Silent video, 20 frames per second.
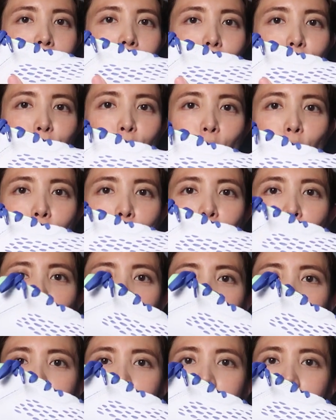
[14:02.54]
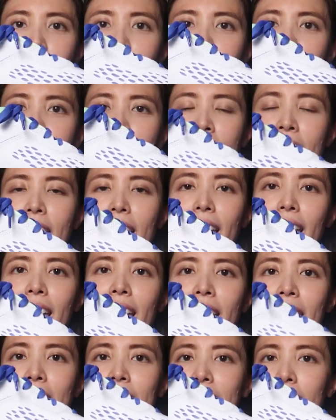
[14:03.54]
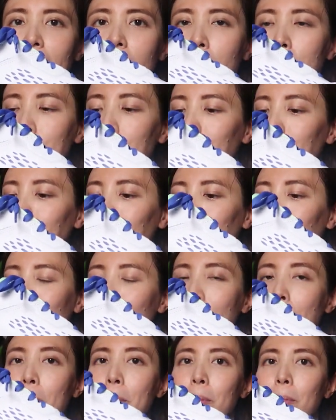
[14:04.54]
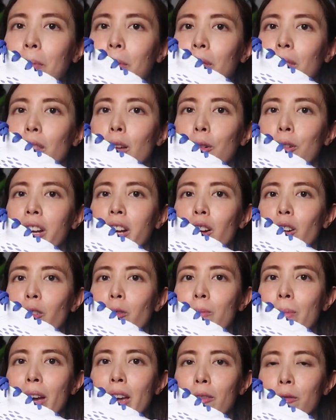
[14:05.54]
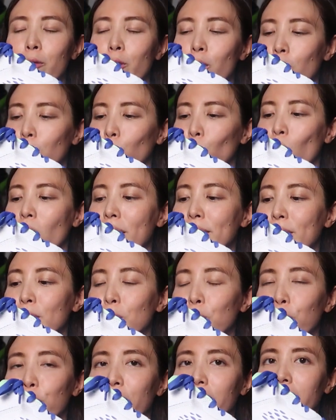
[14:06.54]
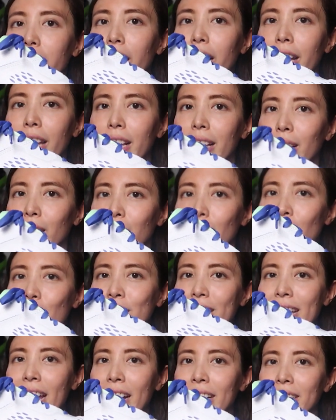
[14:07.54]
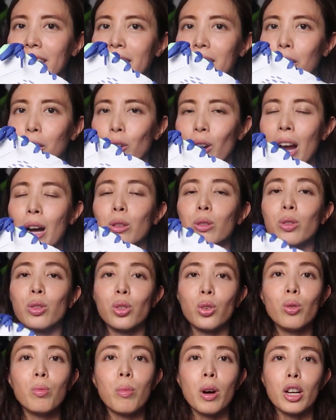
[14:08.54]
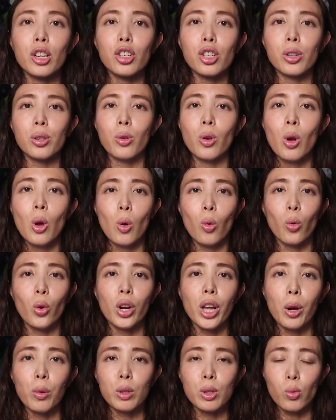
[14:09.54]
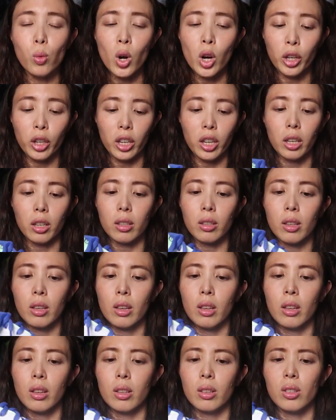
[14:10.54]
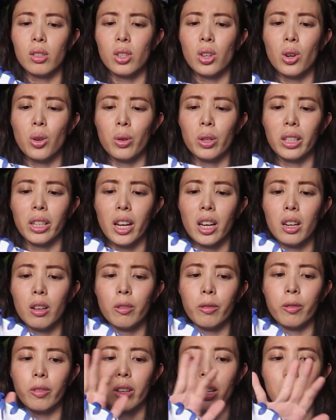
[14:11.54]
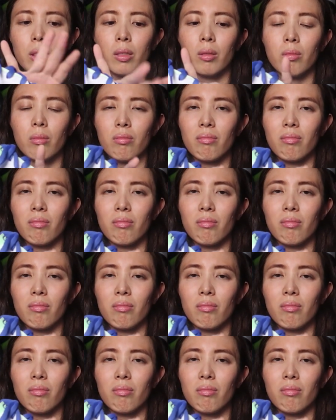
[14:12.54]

the forefoot, and um, the rear of my foot wasn't really like contacting the ground too much when I was walking. So it kind of, it